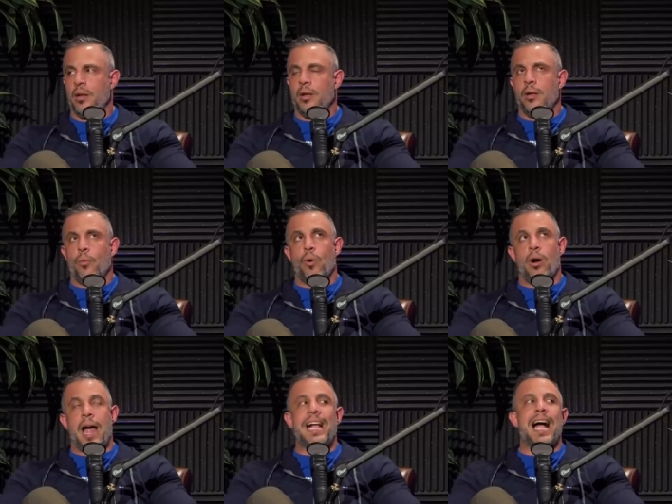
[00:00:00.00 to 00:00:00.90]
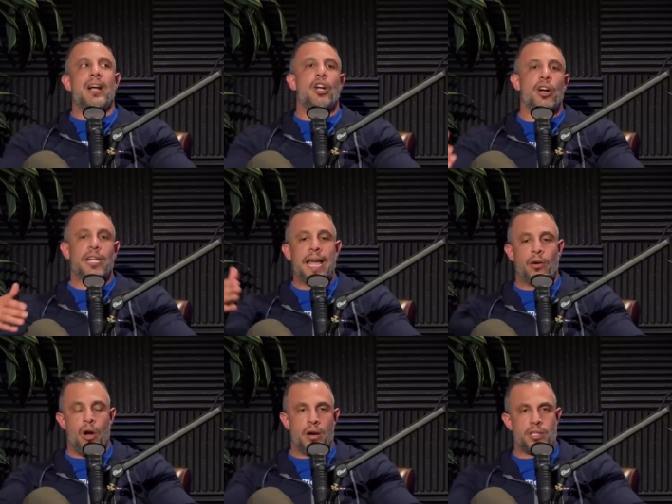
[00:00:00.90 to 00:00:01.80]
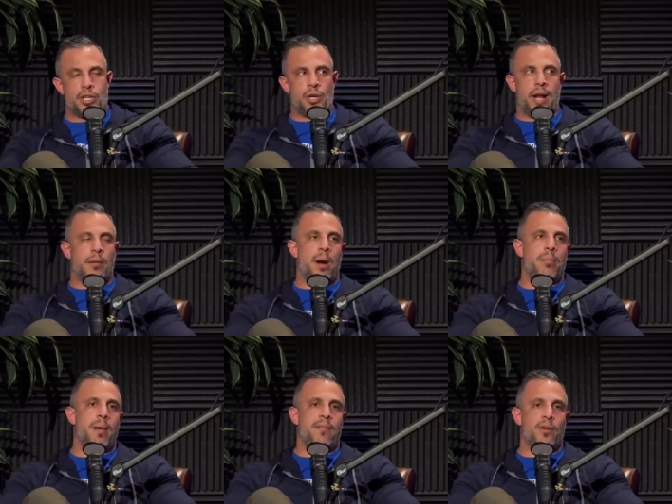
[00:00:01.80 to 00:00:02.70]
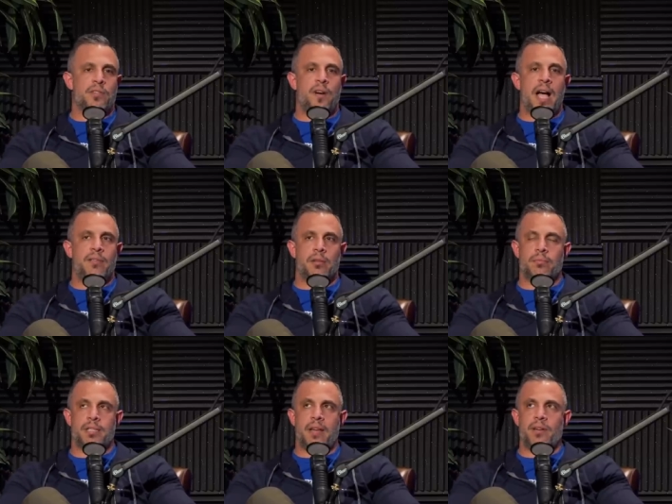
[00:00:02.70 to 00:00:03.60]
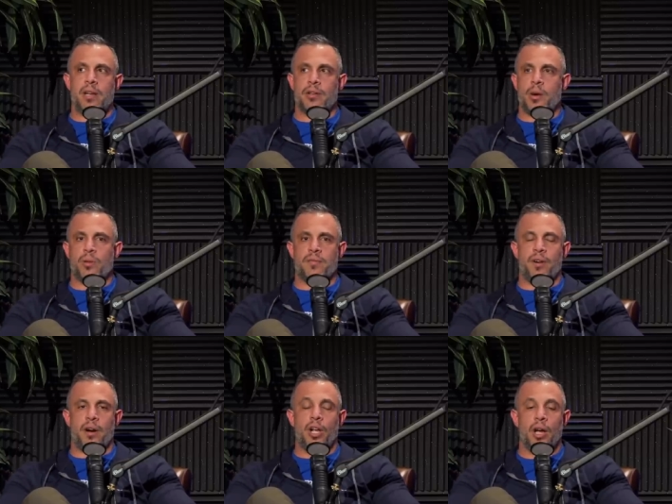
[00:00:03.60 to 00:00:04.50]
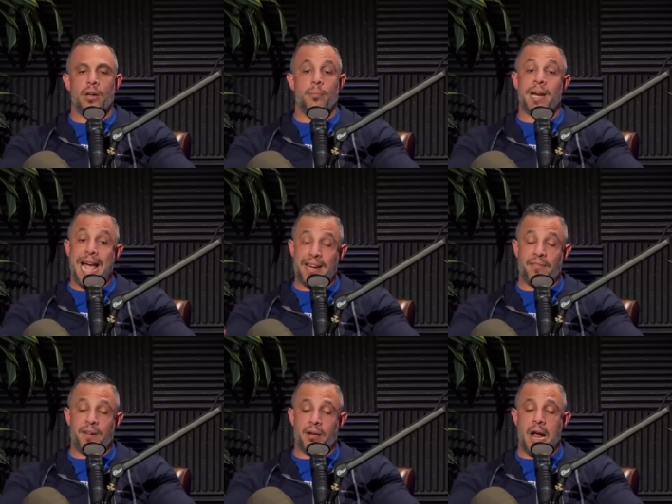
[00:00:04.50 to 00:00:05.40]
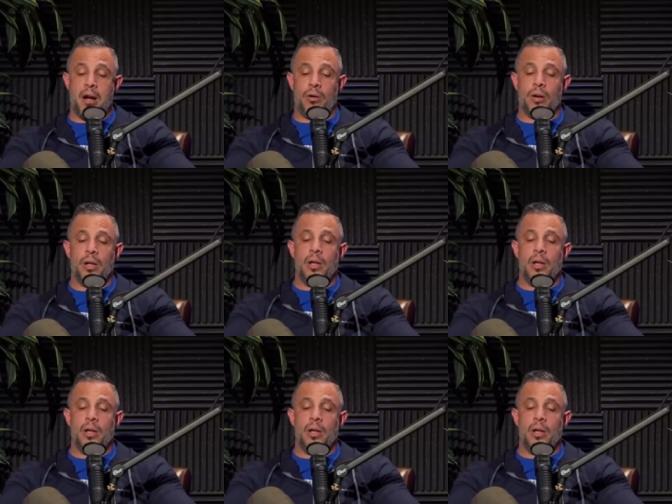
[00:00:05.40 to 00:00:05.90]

mm-hmm, where I got good later on as a trainer. Probably my first five to seven years, I wasn't very good, but I had to figure out